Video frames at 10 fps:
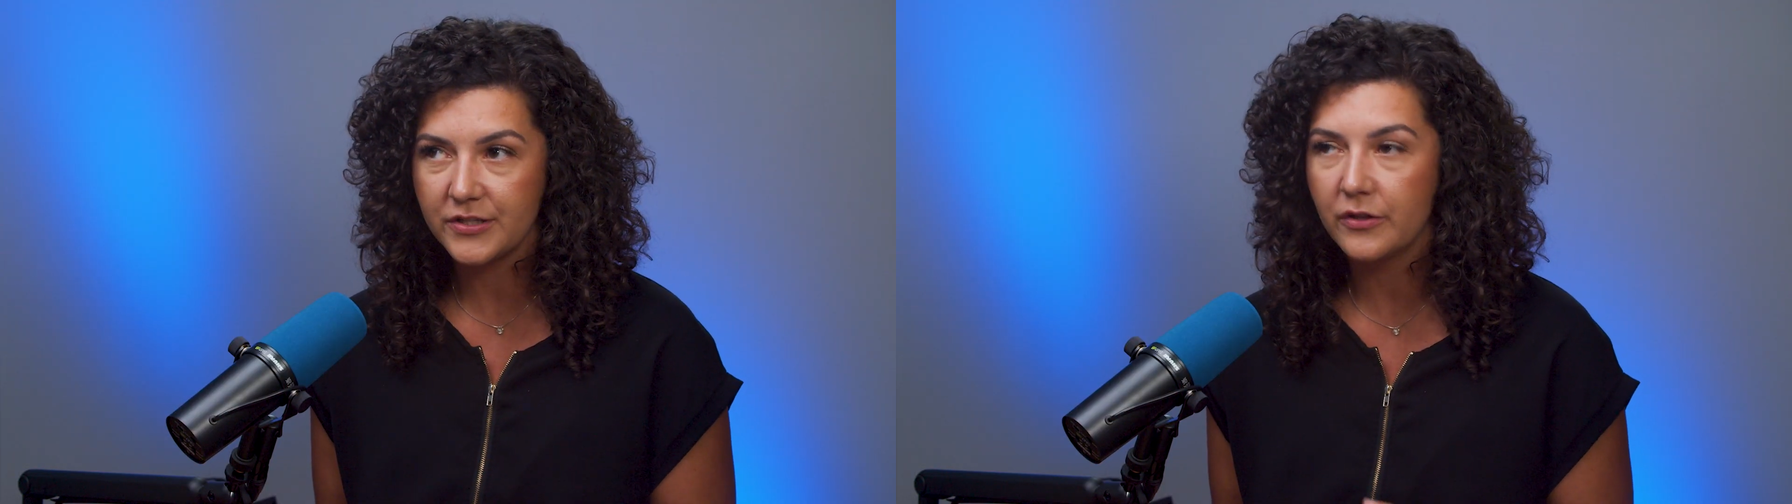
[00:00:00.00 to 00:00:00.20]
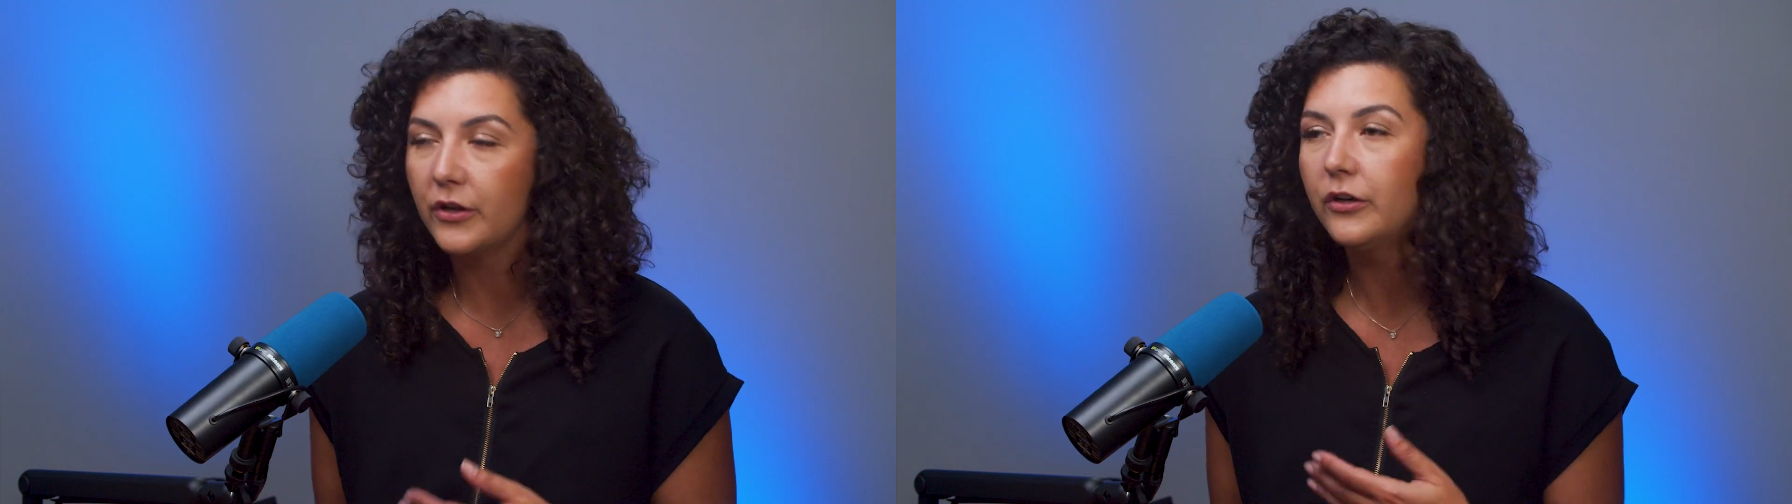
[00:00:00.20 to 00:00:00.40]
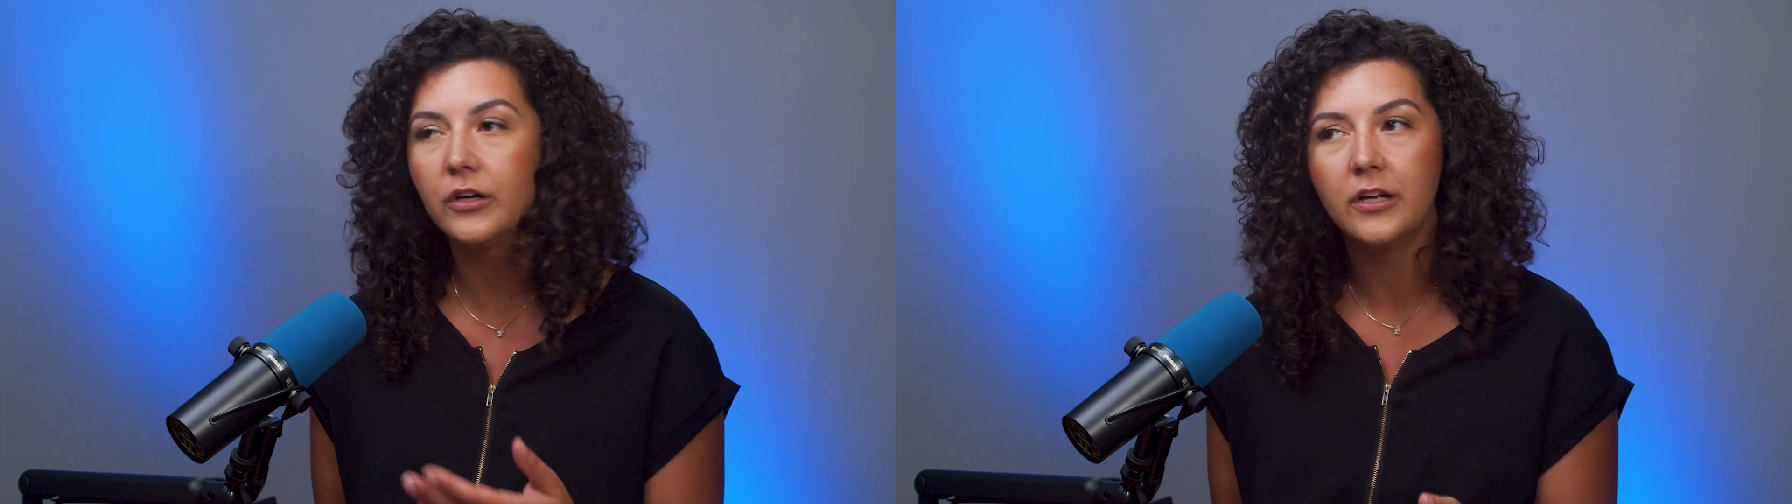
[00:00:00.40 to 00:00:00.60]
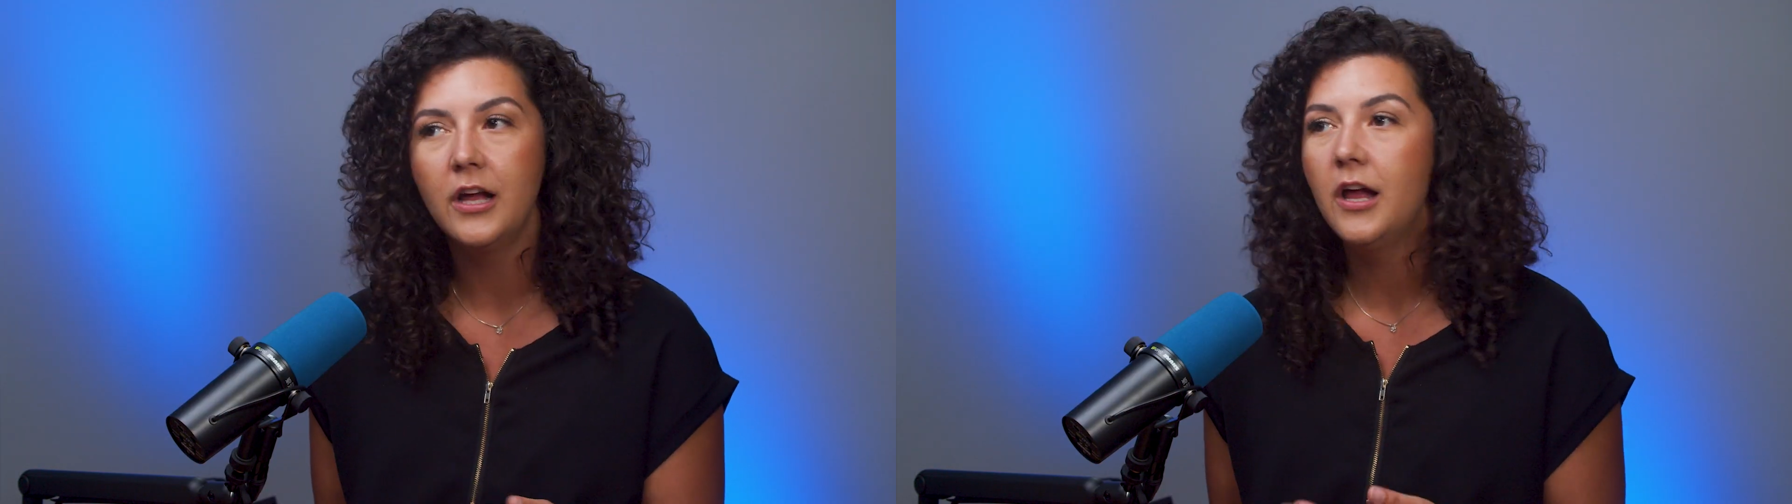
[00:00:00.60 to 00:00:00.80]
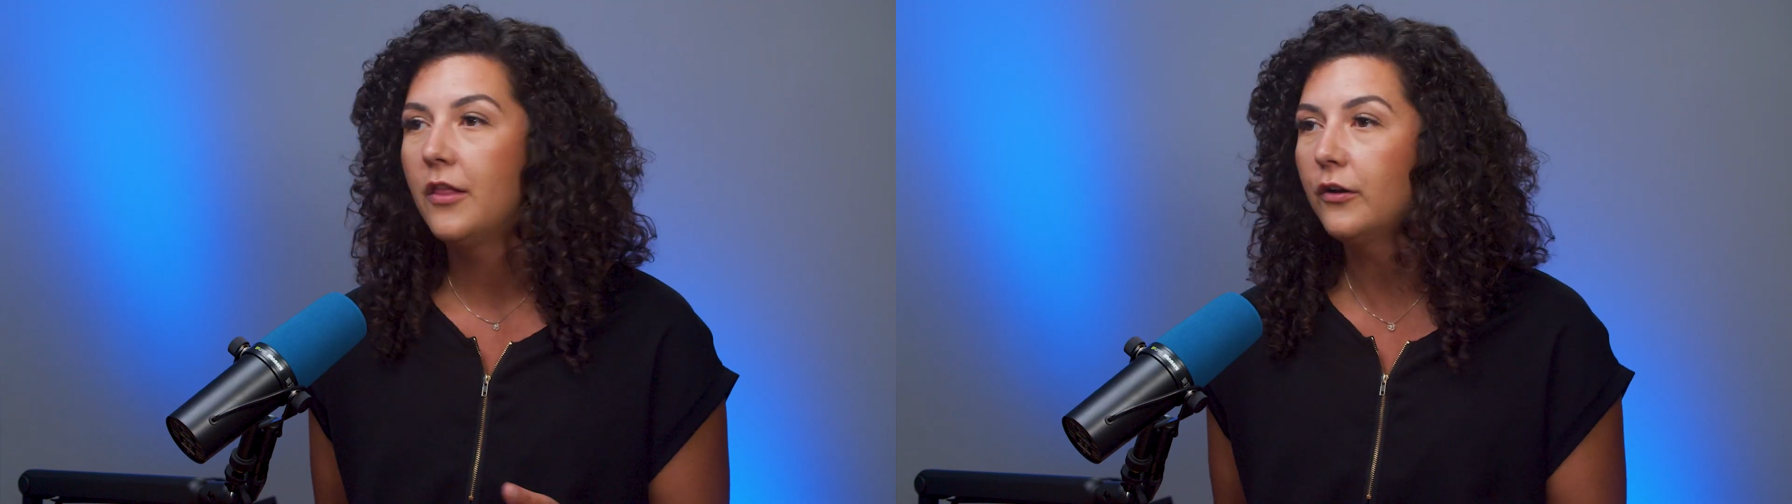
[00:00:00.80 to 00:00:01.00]
So they're
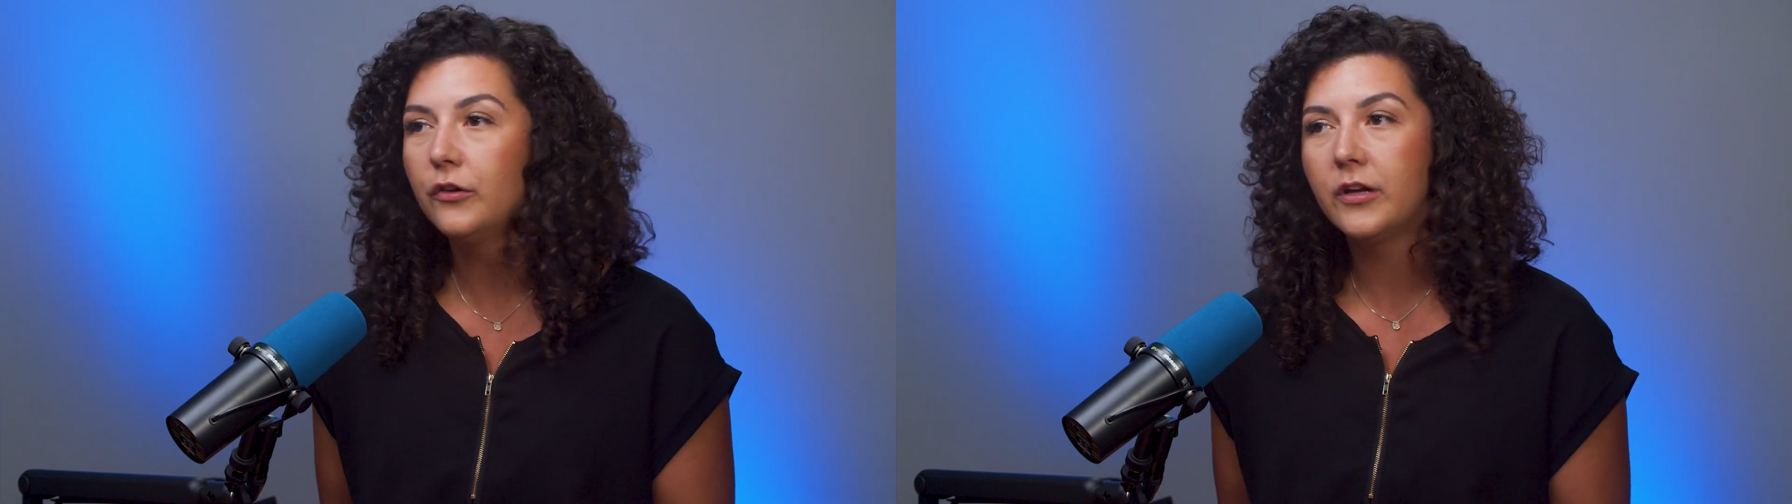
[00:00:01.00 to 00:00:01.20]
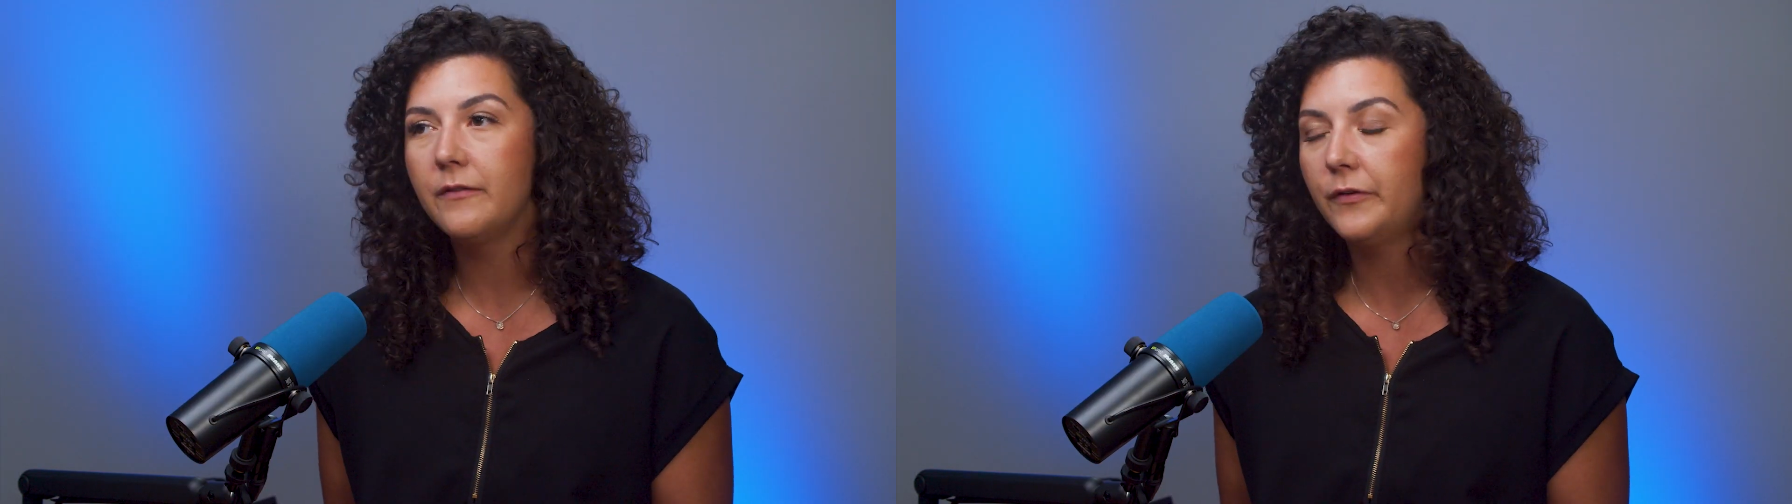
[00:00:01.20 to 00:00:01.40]
looking